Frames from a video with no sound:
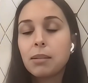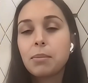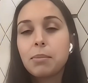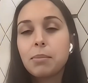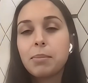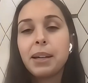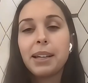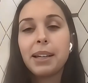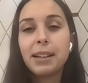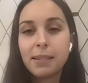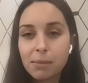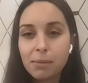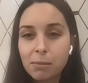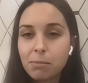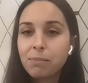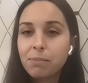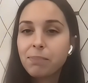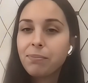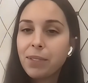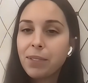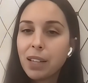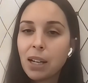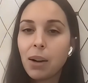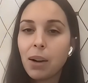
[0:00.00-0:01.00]
but
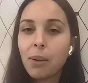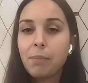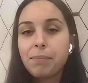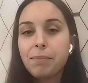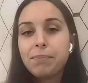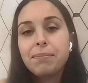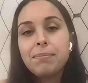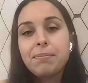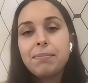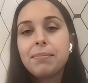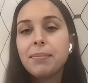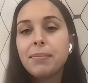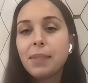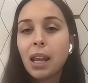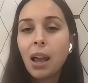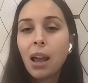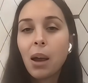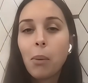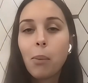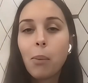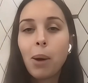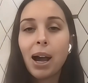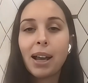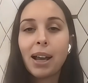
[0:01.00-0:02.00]
you know,
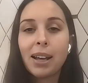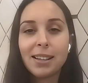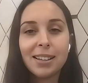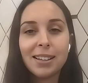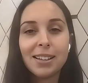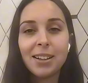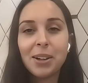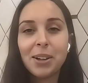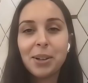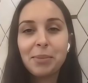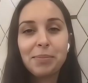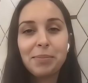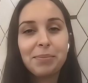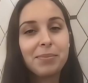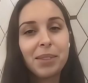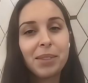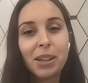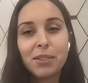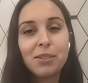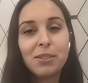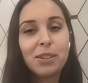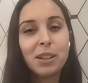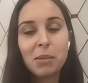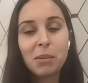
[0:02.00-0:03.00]
why,
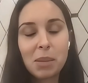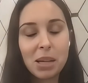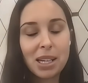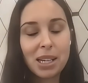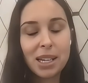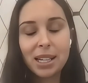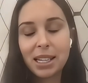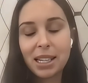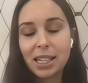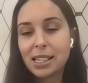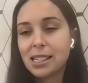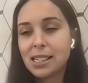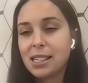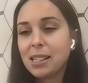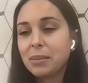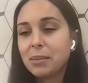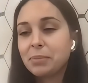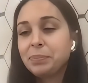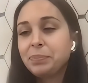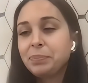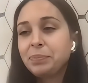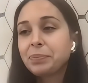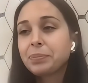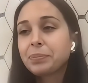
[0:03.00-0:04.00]
if you can make it easy.
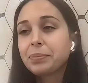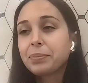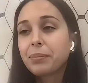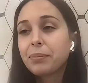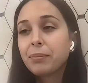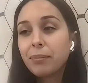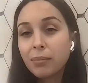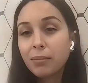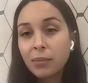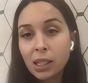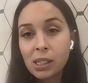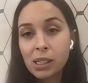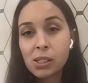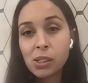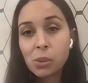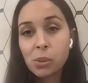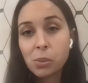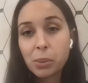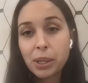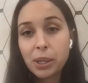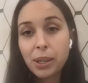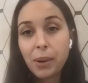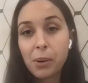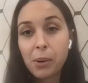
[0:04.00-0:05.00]
So
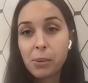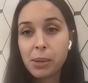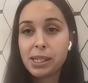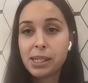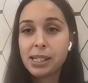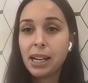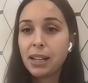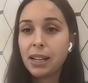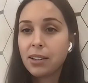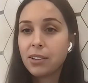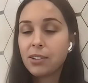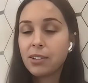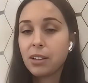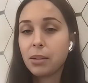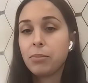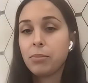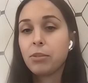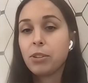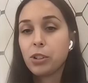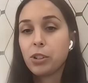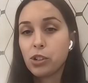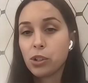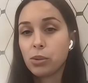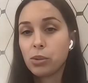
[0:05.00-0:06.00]
we always had a crib
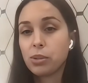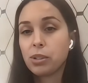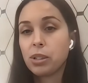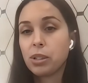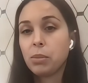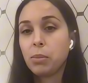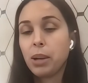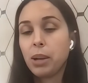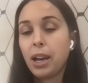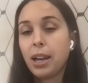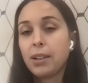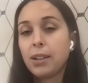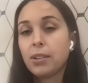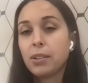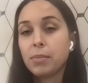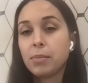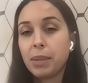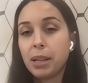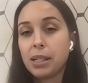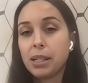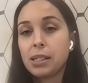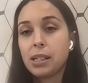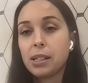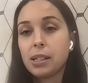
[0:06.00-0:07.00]
for Josie. We had her
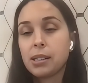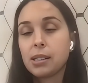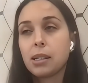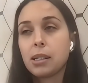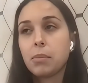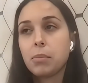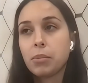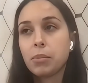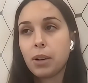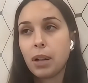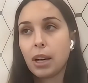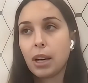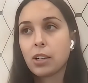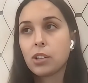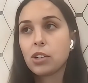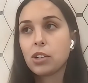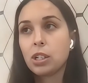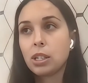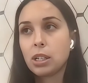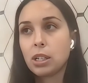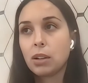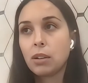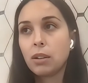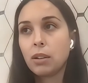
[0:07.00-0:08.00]
bedside sleeper
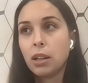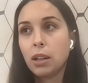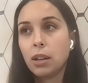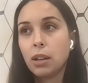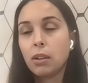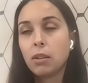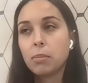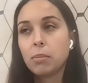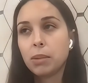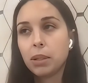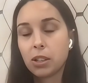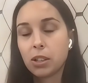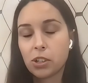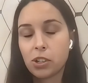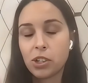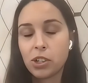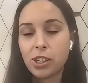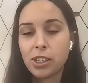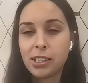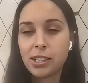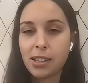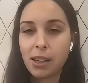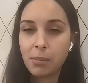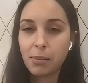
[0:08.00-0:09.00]
actually down here because
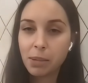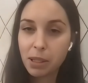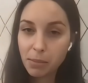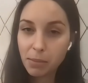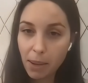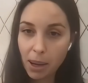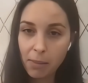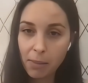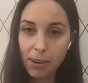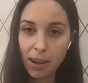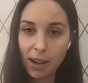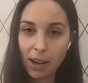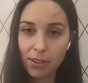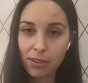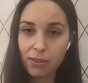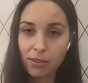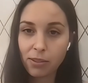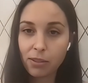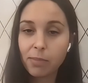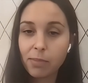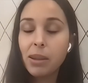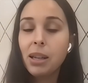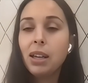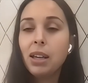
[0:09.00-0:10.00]
she slept in my
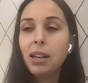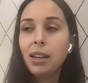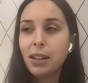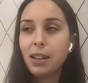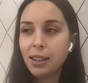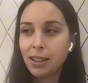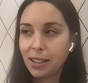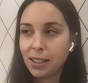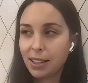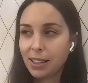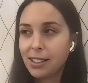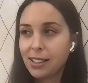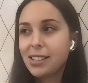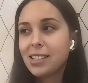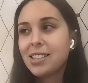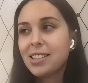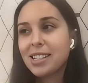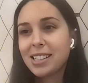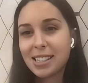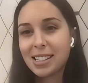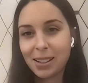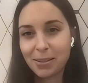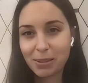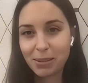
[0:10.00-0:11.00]
bathroom. Yes,
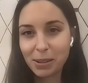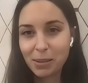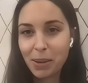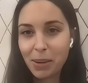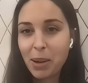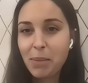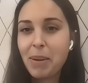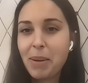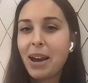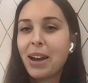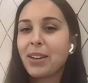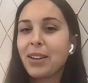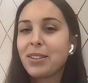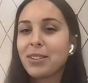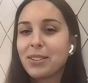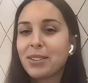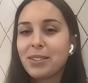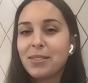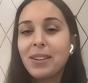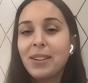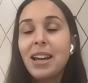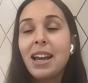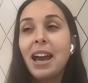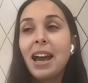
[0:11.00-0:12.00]
she slept in my
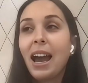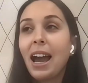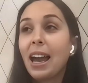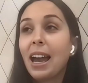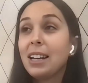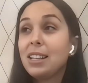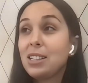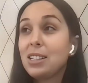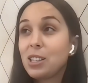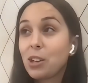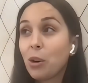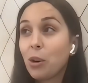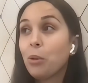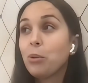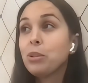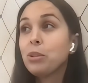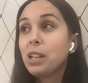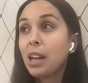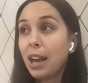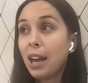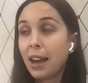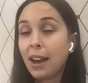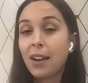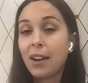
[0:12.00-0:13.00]
bathroom. I
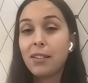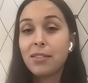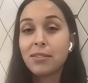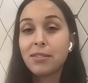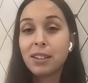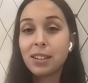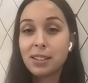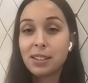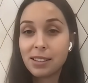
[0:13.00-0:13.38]
don't have